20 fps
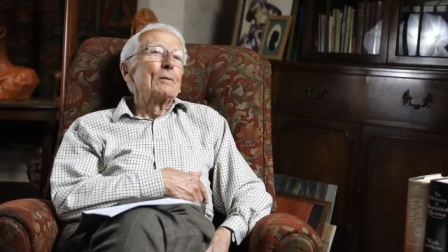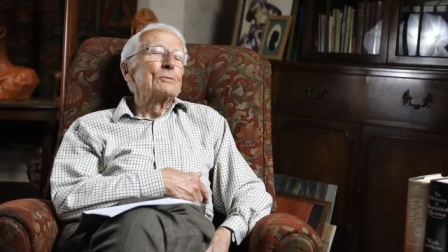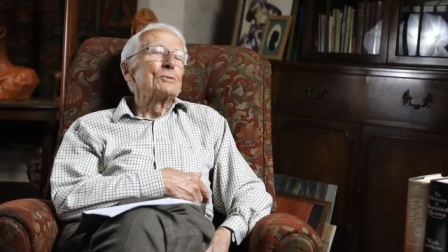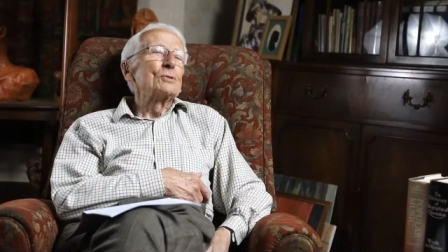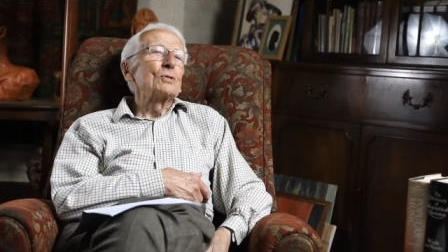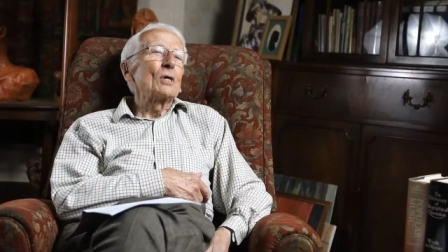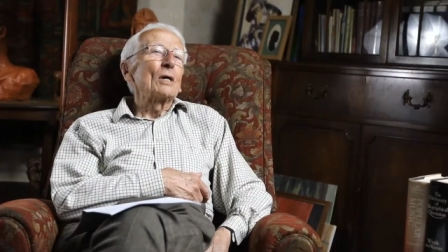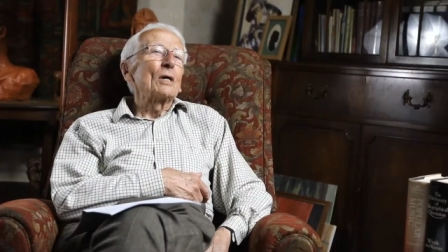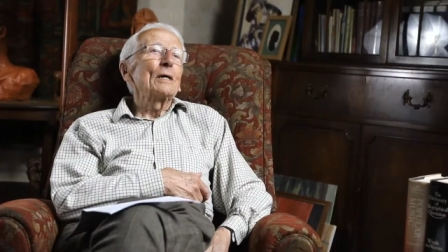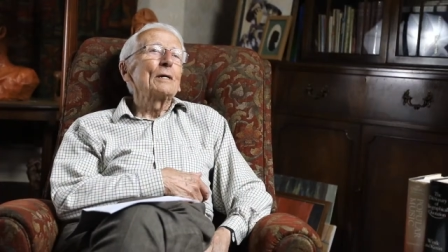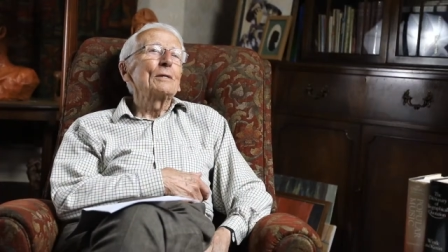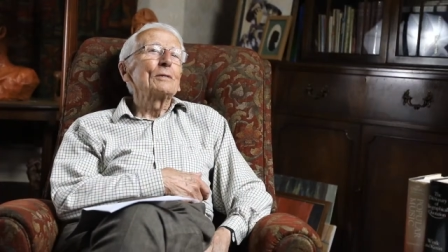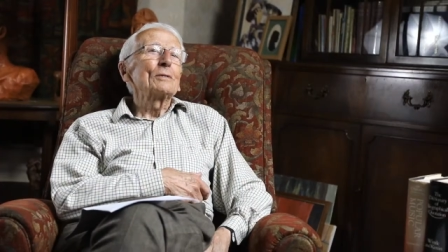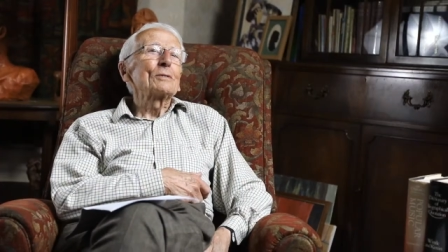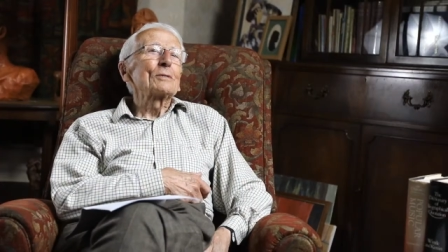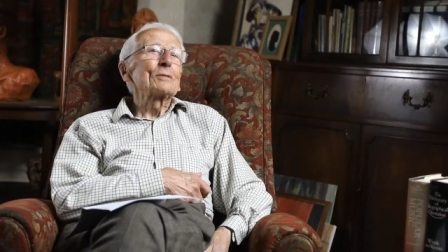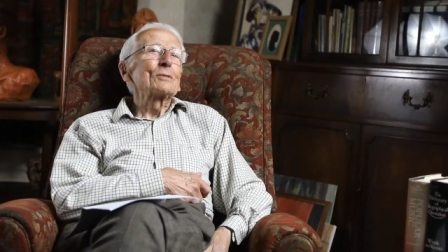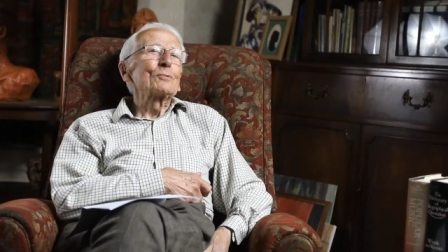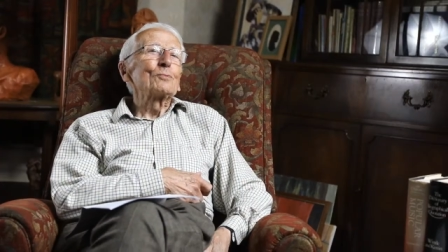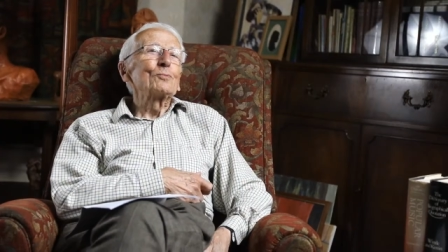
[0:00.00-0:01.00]

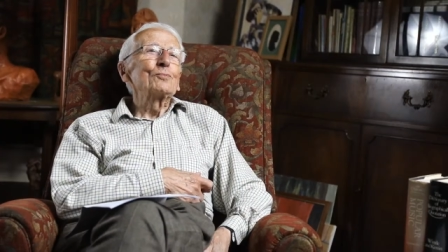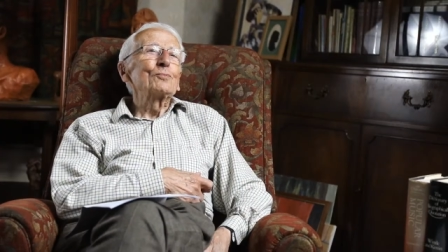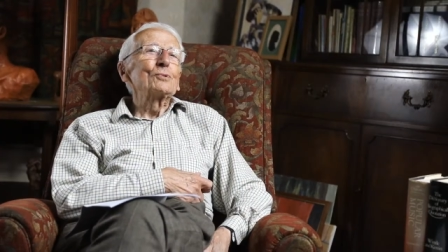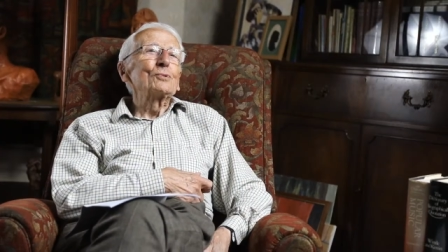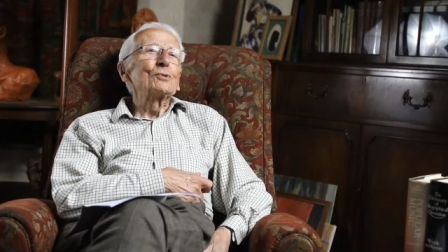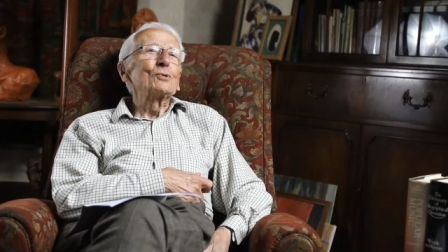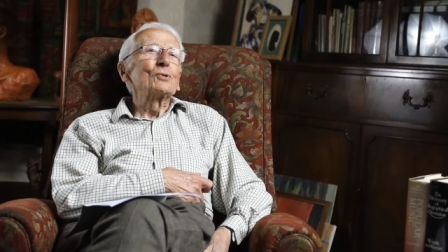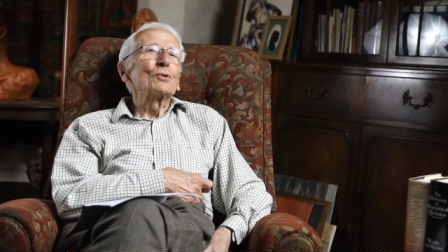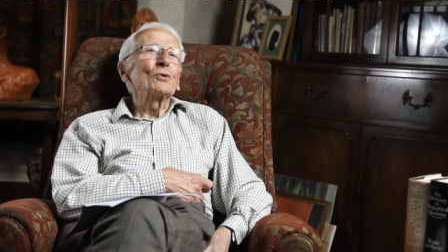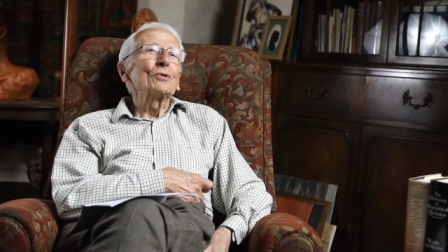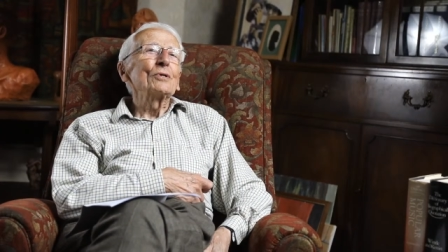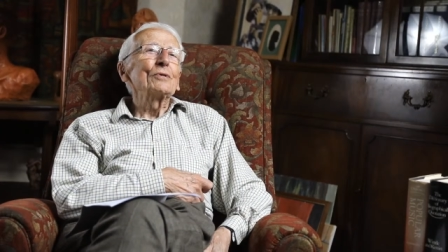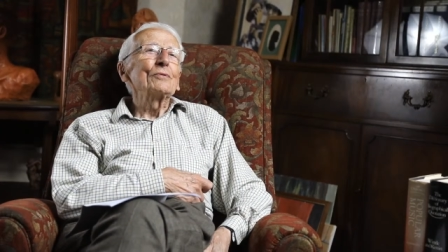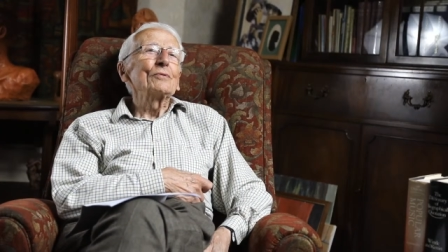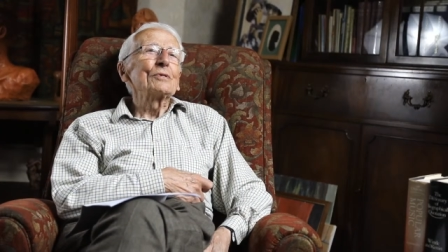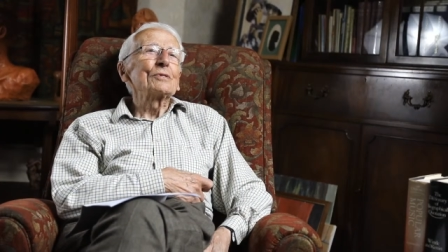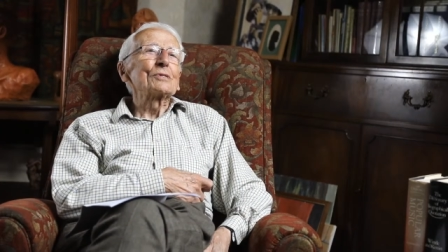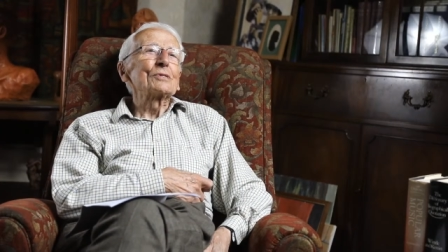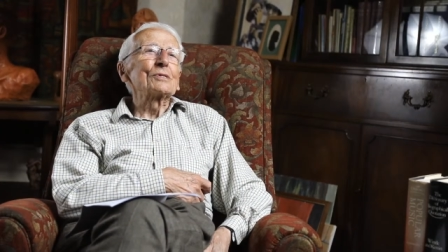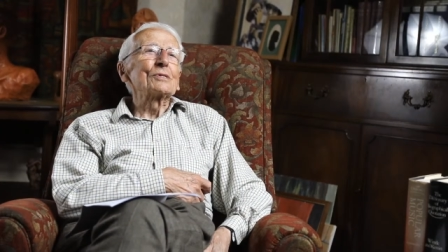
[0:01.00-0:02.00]
Gyles joined
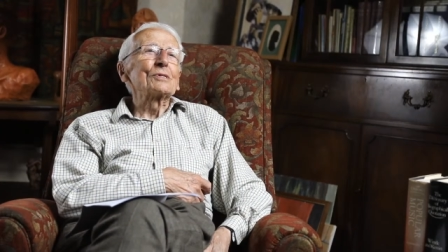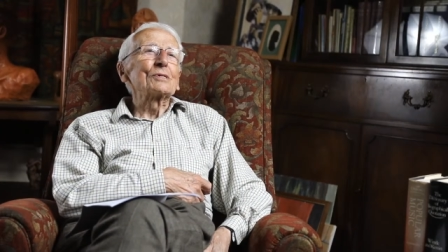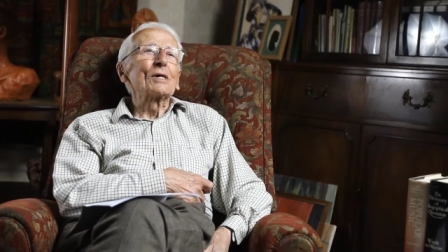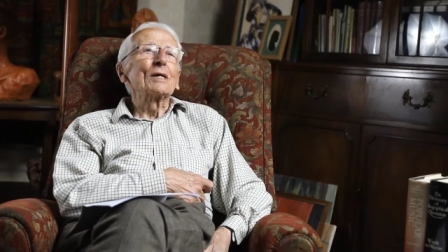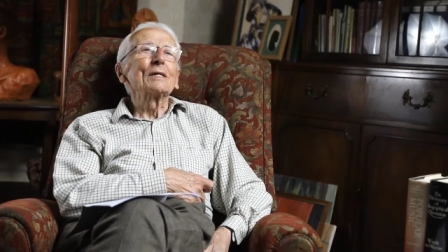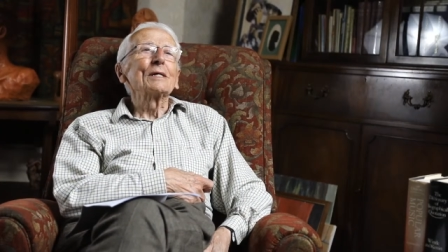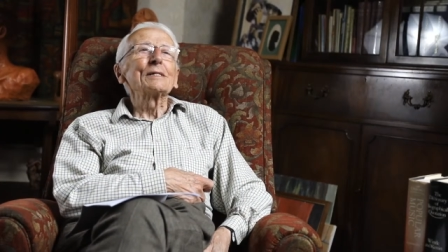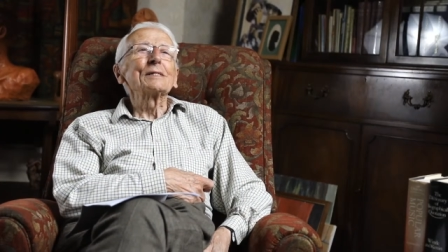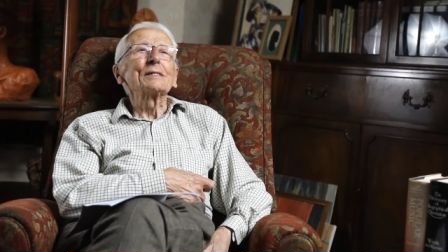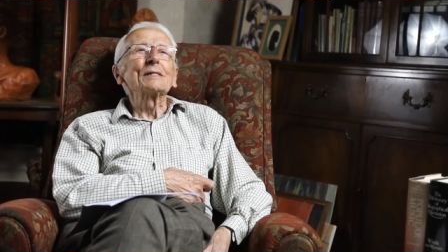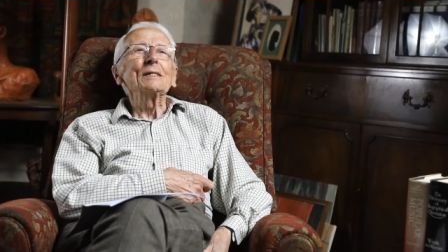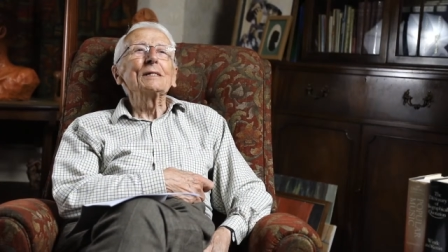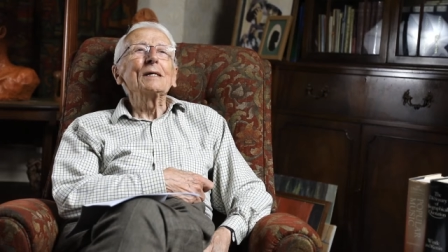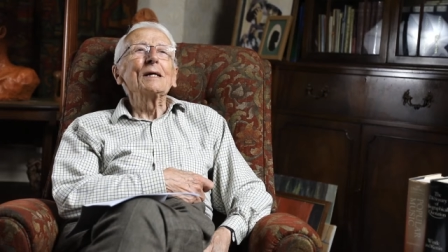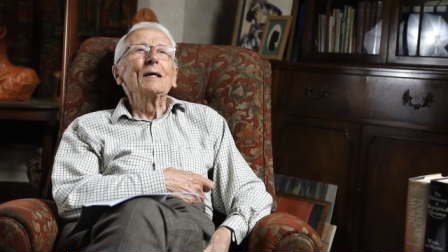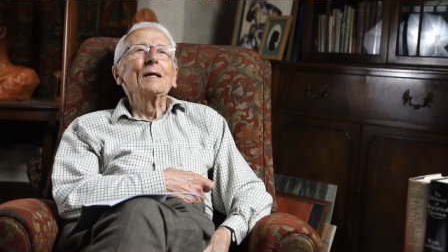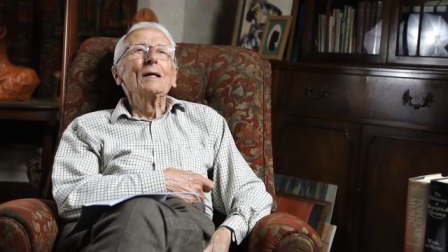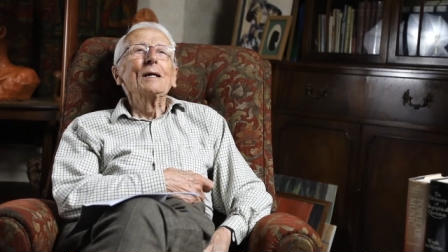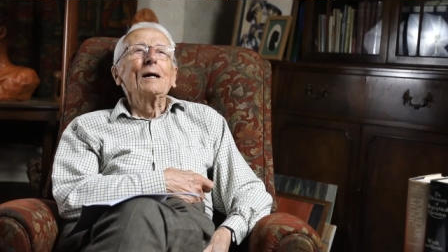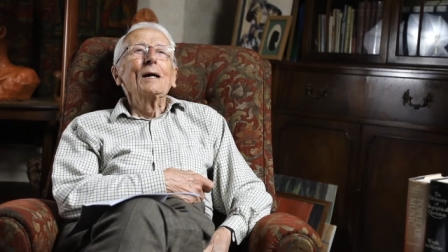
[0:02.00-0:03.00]
the society.